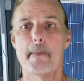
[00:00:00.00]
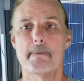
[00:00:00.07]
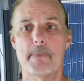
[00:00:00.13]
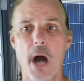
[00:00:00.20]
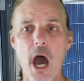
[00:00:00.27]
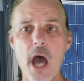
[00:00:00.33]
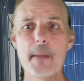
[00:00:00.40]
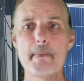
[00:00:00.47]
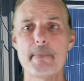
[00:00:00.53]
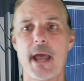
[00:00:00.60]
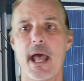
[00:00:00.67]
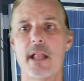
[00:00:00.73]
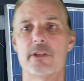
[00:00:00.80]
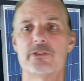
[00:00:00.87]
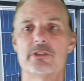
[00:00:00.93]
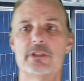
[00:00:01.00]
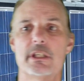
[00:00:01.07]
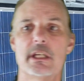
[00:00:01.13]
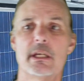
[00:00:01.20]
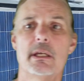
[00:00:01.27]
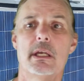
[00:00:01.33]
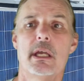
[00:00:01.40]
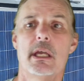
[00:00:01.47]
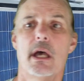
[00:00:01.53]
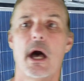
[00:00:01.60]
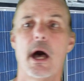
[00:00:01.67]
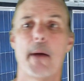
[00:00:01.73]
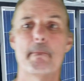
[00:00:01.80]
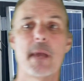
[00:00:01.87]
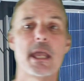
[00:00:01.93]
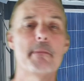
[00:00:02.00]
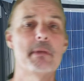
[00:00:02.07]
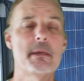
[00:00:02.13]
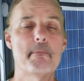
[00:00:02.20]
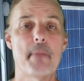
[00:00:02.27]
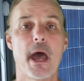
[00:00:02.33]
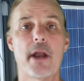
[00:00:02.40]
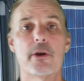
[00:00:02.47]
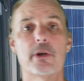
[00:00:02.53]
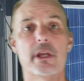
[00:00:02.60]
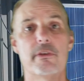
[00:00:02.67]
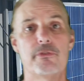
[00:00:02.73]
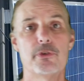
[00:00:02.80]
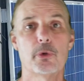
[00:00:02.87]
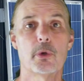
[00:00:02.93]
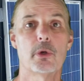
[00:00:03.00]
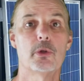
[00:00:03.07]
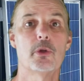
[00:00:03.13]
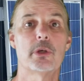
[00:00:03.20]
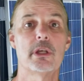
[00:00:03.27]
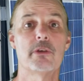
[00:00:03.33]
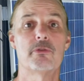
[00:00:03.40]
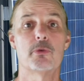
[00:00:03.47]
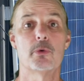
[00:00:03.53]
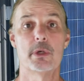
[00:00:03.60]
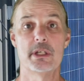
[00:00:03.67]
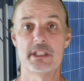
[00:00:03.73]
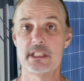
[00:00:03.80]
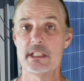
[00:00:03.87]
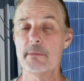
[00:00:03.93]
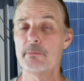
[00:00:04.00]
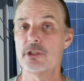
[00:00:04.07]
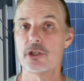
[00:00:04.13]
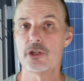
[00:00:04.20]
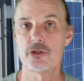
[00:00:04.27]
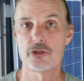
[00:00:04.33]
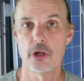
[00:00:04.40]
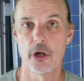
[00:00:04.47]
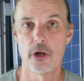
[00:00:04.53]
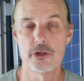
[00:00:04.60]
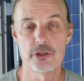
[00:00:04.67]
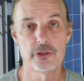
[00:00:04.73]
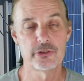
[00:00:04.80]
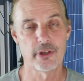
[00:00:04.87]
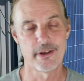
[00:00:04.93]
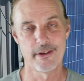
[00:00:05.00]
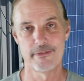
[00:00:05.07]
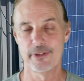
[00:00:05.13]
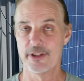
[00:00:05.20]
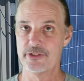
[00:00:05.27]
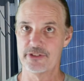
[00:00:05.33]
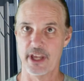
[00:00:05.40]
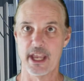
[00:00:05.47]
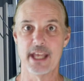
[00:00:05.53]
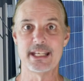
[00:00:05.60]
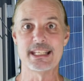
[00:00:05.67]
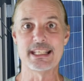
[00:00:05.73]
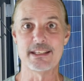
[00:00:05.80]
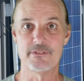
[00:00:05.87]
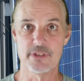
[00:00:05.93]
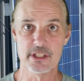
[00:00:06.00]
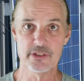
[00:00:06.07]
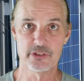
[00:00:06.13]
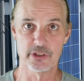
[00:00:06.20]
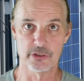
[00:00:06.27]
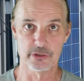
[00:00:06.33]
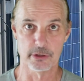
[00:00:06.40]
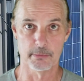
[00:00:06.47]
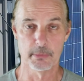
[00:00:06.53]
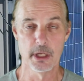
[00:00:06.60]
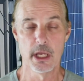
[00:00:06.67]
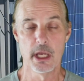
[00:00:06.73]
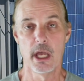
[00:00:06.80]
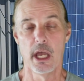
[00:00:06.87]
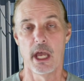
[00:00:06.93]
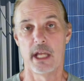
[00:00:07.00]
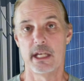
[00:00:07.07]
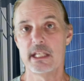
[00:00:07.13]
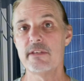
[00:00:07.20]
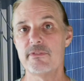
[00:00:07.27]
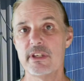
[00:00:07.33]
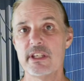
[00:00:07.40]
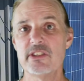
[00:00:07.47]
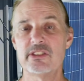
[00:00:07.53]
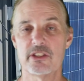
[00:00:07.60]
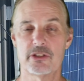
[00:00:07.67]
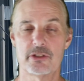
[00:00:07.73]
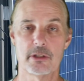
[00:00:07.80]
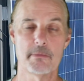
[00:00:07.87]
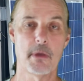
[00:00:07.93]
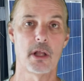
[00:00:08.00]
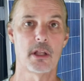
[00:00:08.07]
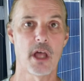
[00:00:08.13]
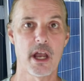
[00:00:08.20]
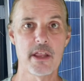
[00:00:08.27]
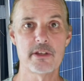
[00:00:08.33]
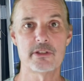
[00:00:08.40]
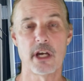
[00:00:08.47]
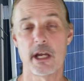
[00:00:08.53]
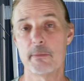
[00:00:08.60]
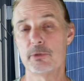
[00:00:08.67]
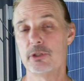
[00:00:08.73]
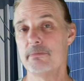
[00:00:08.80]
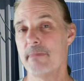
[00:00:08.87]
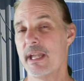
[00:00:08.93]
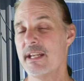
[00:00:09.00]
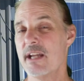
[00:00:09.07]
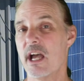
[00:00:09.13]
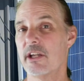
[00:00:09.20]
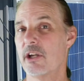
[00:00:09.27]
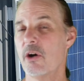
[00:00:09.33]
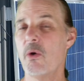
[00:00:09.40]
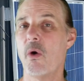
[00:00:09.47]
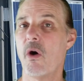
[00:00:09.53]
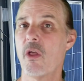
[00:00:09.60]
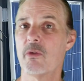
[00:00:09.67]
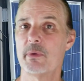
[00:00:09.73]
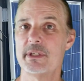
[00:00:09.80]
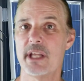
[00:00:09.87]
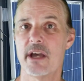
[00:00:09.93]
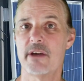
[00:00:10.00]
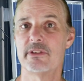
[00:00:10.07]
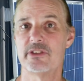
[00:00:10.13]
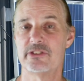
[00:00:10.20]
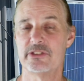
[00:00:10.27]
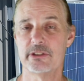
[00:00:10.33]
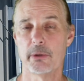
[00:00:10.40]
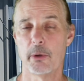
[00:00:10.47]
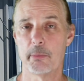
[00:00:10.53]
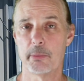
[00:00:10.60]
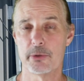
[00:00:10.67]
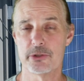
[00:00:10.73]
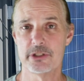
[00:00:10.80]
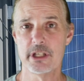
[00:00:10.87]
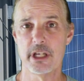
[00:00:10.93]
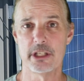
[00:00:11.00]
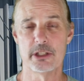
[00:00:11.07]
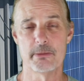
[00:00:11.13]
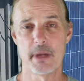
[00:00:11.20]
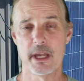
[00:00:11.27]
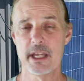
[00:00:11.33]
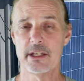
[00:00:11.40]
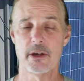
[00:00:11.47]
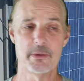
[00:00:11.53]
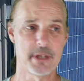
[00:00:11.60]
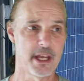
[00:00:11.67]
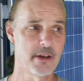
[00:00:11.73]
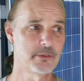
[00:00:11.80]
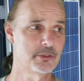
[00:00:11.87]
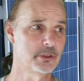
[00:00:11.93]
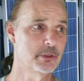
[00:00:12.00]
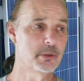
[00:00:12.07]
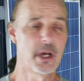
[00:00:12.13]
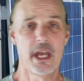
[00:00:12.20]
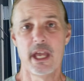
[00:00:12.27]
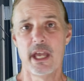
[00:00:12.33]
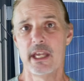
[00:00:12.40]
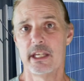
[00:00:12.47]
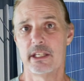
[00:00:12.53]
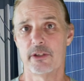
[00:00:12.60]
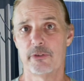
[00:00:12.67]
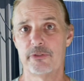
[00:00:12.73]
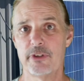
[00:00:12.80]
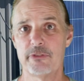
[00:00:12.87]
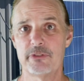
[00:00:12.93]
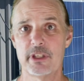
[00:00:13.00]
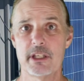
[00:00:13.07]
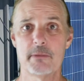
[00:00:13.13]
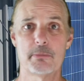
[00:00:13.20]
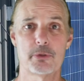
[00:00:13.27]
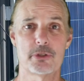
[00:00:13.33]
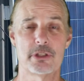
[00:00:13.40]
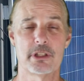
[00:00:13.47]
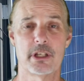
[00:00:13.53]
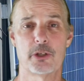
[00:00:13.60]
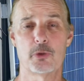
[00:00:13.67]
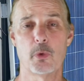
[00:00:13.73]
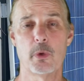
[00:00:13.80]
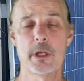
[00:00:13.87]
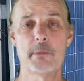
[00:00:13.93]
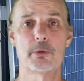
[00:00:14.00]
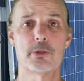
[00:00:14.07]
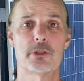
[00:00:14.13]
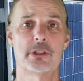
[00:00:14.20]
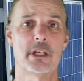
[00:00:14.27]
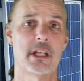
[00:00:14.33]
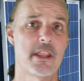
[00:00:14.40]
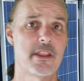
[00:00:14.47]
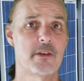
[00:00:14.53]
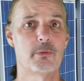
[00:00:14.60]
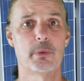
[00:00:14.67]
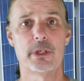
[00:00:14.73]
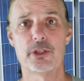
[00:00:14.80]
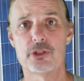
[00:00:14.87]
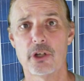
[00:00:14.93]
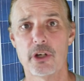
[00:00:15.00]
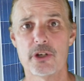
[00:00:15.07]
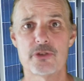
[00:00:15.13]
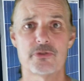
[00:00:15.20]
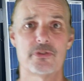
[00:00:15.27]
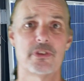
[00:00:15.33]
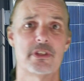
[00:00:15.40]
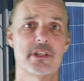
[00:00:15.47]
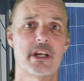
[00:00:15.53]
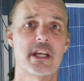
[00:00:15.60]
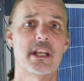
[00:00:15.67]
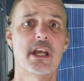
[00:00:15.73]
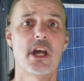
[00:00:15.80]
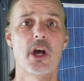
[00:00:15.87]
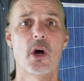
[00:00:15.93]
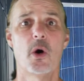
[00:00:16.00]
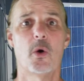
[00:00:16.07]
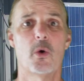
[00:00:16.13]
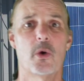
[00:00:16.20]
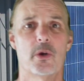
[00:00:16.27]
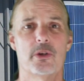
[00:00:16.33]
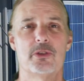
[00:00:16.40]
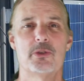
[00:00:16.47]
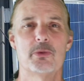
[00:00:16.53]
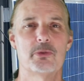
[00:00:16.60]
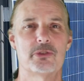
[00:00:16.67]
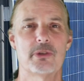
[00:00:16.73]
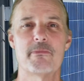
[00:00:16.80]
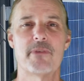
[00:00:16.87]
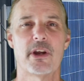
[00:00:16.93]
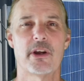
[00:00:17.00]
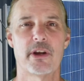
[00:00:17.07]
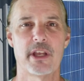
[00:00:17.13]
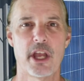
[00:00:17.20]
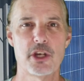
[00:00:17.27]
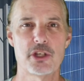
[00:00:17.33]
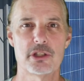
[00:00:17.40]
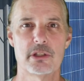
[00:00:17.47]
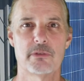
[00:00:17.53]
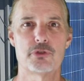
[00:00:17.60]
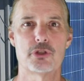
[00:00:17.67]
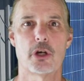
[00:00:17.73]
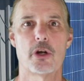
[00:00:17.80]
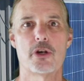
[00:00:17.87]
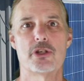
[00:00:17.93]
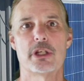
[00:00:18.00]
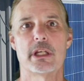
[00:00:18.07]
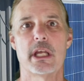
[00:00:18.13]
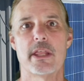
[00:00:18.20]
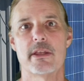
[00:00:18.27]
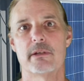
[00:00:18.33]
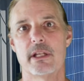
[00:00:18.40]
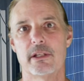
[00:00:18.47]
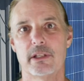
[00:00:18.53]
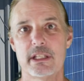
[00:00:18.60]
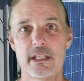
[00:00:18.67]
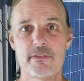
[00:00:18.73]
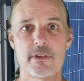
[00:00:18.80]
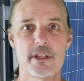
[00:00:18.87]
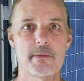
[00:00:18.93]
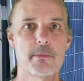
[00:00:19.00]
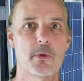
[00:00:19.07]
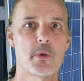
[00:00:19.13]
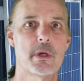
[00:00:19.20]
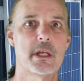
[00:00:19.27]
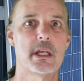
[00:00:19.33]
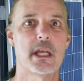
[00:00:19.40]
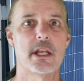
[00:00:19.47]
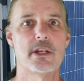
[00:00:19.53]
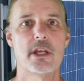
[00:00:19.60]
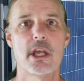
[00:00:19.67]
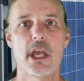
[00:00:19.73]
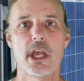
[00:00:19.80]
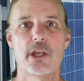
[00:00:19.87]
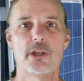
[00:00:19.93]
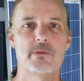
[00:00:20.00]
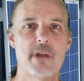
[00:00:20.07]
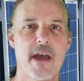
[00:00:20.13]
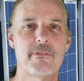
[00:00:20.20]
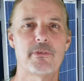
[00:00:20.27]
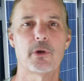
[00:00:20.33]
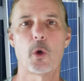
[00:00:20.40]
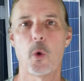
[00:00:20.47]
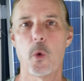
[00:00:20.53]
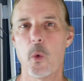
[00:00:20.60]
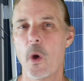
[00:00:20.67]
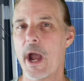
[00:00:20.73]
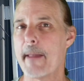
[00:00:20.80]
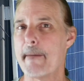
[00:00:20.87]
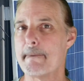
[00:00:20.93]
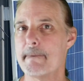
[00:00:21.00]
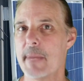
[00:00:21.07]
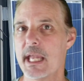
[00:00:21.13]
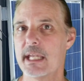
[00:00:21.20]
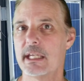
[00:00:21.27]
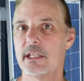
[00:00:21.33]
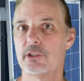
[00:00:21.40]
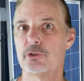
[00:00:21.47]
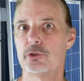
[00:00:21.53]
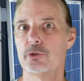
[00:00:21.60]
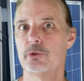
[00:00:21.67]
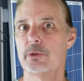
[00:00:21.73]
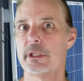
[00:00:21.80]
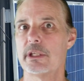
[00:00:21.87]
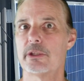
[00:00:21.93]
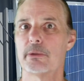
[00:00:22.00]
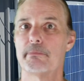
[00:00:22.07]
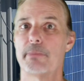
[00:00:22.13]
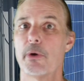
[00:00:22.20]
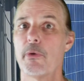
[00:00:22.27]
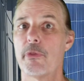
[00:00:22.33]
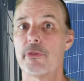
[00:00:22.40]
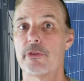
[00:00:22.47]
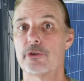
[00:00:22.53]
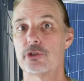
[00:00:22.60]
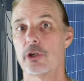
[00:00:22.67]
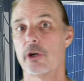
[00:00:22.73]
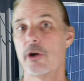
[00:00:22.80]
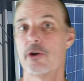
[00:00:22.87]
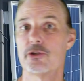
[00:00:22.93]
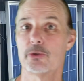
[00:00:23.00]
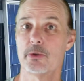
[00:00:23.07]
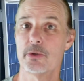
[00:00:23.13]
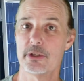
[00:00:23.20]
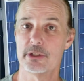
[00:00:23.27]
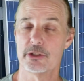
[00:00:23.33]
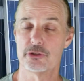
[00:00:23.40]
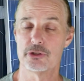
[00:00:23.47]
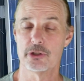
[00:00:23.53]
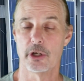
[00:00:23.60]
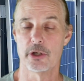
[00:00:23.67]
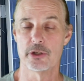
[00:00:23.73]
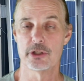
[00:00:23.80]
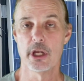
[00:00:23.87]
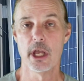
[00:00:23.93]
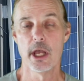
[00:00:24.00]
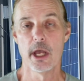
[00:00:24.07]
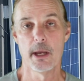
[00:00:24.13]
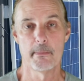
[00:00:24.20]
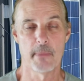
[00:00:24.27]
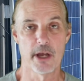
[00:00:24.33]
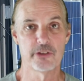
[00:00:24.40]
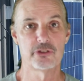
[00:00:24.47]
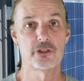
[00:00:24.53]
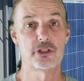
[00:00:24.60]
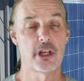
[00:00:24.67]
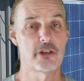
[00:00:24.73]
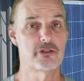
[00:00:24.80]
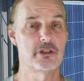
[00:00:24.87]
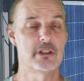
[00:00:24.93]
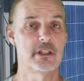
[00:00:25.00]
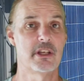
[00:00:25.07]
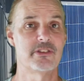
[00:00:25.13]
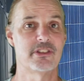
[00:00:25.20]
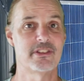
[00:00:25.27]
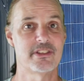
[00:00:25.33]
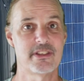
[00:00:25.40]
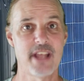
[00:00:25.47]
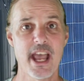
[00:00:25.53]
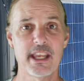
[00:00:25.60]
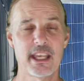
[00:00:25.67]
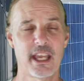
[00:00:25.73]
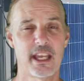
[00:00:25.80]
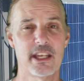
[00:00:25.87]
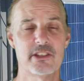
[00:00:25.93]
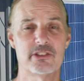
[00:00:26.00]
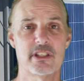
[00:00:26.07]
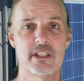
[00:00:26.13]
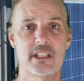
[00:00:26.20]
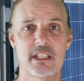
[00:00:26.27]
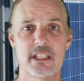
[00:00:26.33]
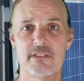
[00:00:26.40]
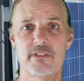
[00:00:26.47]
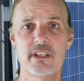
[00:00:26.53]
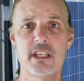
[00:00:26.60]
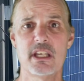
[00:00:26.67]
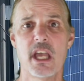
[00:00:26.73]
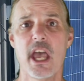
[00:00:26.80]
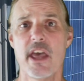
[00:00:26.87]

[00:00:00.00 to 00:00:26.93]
Bottom balancing uh, may be better if you're looking for deep discharges of, let's say, an E V system. An E V system, a lot of the times you may not go all the way down to zero percent. You may go down to, you know, fifteen percent or twenty percent, and then recharge for the night, or do some variation of charging and then leave in the morning, and you never quite make it to either both the charge or the discharge. My suggestion is, and in that case, in the E V,